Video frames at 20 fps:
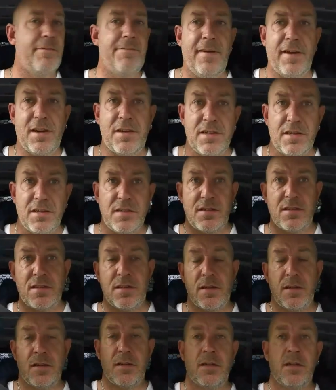fixes.
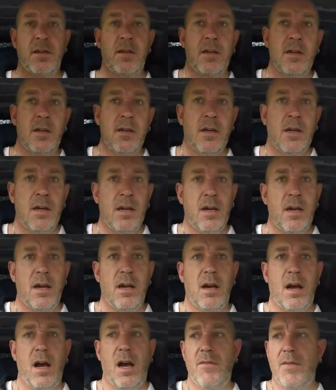
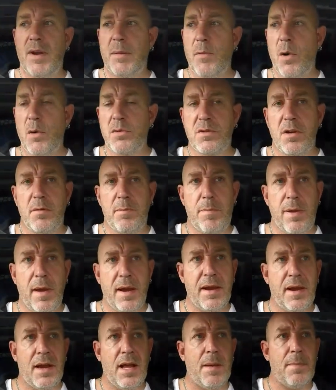And but I'm also
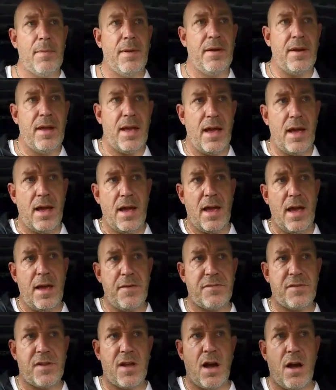picking up an
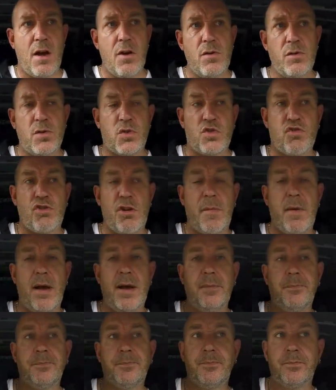Efco strimmer,
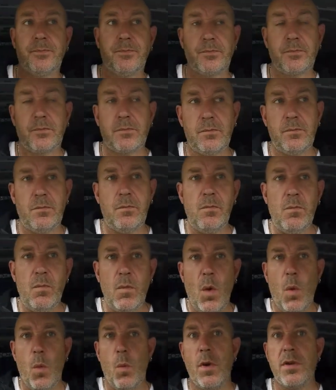
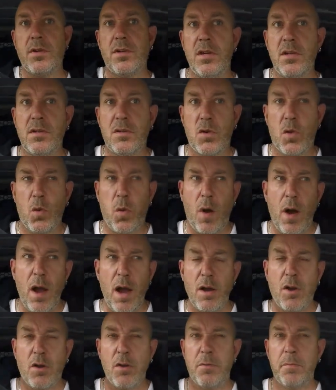which is
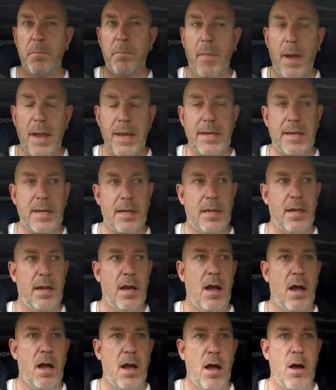quite a good make
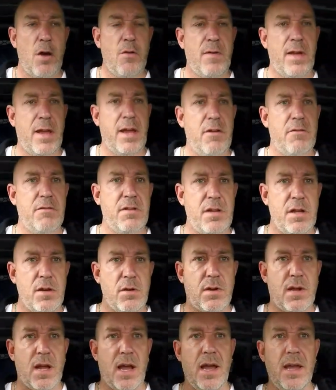over here in
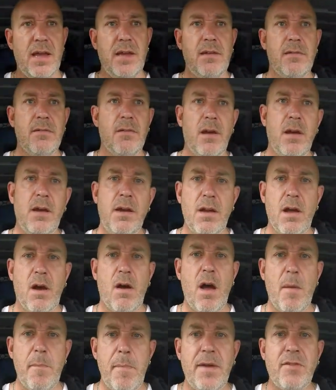the UK. You know,
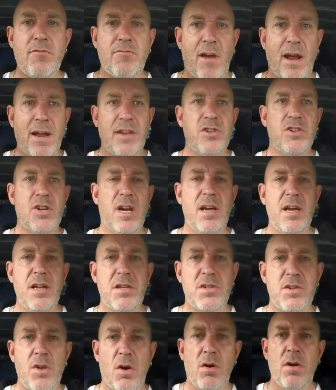a mid-ranger.
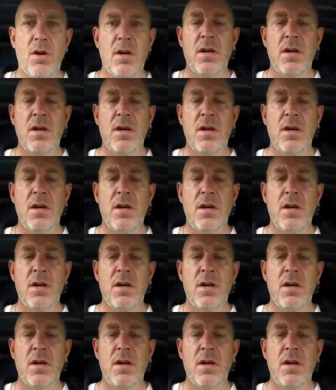It's not,